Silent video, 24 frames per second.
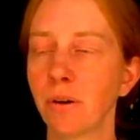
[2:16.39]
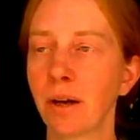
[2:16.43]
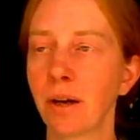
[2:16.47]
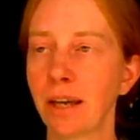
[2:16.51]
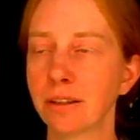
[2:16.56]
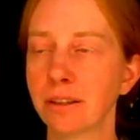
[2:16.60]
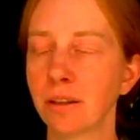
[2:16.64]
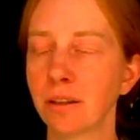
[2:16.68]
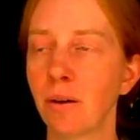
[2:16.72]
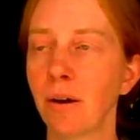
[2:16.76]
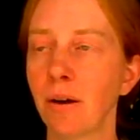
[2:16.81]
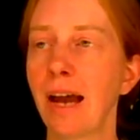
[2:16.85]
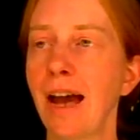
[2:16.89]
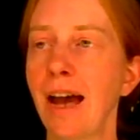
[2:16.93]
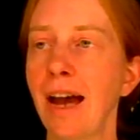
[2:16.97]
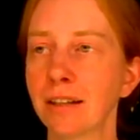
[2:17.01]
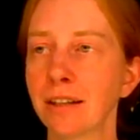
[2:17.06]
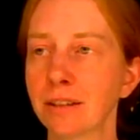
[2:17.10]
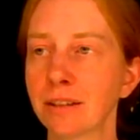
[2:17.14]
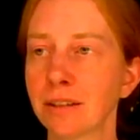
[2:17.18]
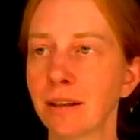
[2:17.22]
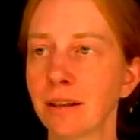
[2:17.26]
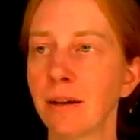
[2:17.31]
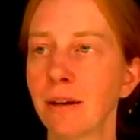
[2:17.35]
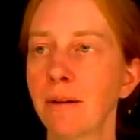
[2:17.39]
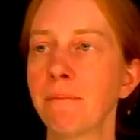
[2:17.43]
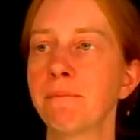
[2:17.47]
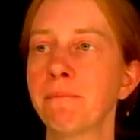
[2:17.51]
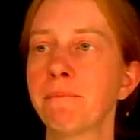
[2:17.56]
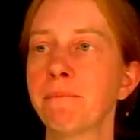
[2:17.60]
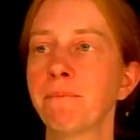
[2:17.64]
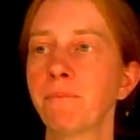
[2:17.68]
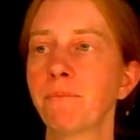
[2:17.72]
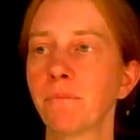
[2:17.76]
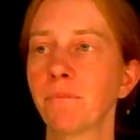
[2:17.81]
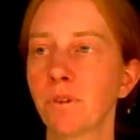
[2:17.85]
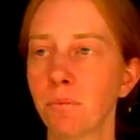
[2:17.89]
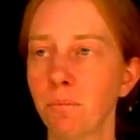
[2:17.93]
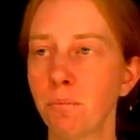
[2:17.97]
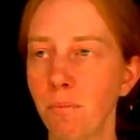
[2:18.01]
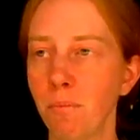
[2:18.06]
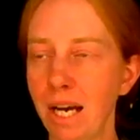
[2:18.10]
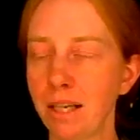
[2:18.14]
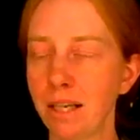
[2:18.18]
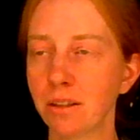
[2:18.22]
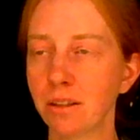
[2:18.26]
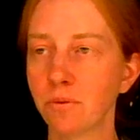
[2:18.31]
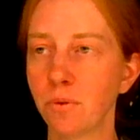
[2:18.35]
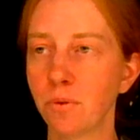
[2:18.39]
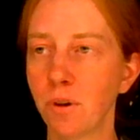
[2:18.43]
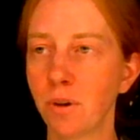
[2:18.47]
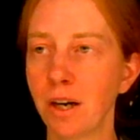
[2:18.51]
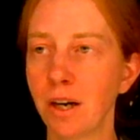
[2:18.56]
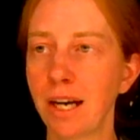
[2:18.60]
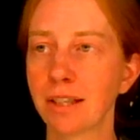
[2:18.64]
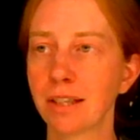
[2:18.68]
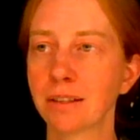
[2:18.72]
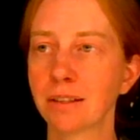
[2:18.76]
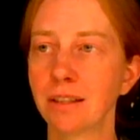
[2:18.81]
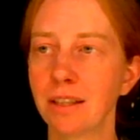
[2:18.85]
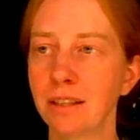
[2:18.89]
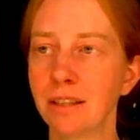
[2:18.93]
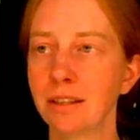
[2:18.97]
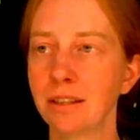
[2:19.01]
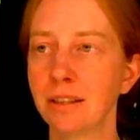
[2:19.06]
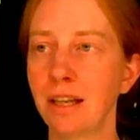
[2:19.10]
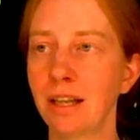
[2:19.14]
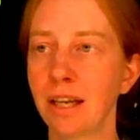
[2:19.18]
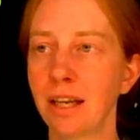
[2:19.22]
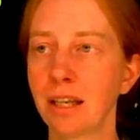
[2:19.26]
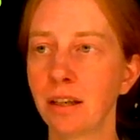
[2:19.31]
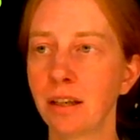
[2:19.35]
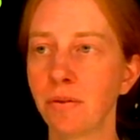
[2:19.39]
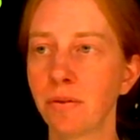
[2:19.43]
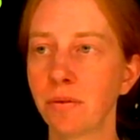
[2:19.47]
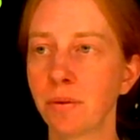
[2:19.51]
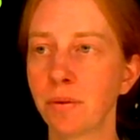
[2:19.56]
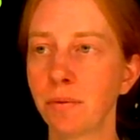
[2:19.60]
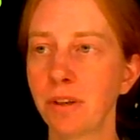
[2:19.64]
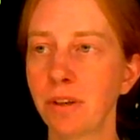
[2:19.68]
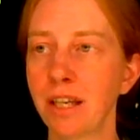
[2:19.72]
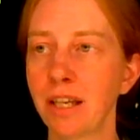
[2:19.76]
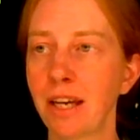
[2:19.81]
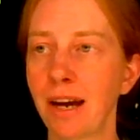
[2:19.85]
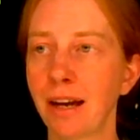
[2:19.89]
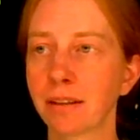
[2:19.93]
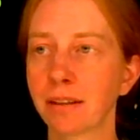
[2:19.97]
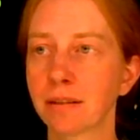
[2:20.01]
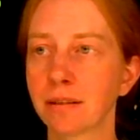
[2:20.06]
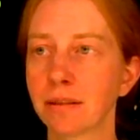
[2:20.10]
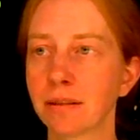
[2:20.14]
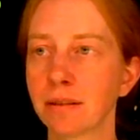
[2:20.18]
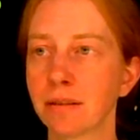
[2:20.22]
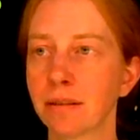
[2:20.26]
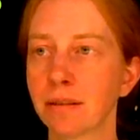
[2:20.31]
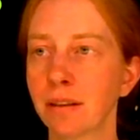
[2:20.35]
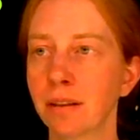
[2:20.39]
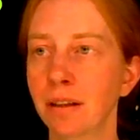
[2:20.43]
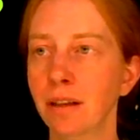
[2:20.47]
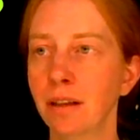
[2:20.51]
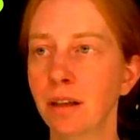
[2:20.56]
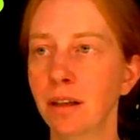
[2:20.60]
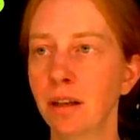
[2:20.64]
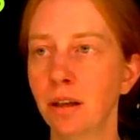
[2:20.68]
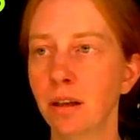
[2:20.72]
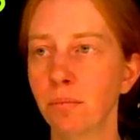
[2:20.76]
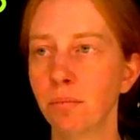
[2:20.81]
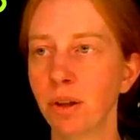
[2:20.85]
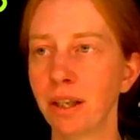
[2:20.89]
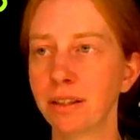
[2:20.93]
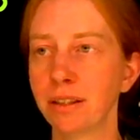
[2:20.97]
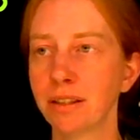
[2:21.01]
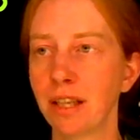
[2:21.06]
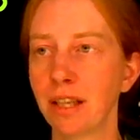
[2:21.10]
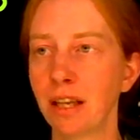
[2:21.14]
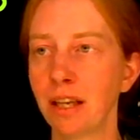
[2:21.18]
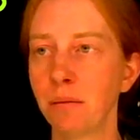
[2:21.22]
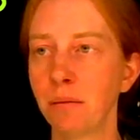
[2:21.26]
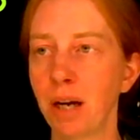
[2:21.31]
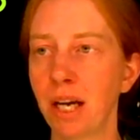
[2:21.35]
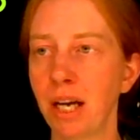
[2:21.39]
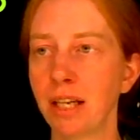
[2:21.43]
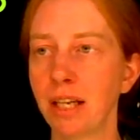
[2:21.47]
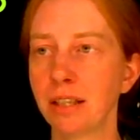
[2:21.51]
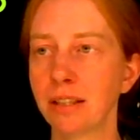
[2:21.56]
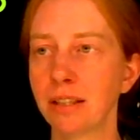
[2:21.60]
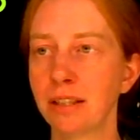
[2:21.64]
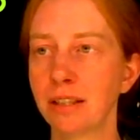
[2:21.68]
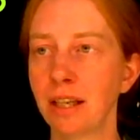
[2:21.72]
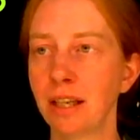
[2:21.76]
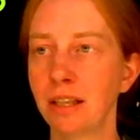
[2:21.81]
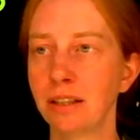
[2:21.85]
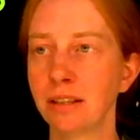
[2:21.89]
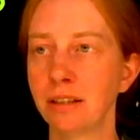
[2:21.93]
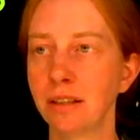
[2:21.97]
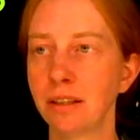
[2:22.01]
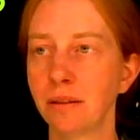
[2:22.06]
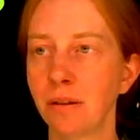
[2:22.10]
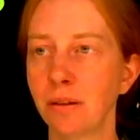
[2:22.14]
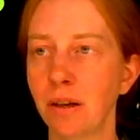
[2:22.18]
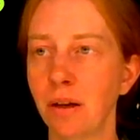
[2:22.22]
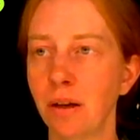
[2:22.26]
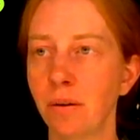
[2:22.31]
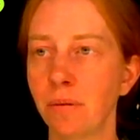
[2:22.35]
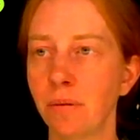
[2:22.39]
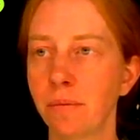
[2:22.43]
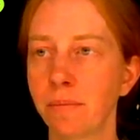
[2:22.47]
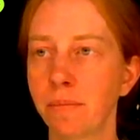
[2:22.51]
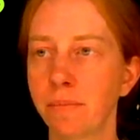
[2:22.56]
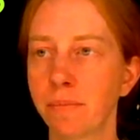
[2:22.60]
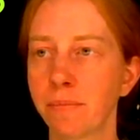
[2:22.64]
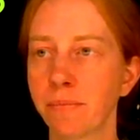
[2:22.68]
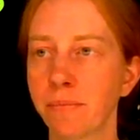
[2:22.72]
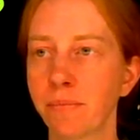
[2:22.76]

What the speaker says: Okay, so x minus 4x is negative 3x, plus 10 minus 10 is 0.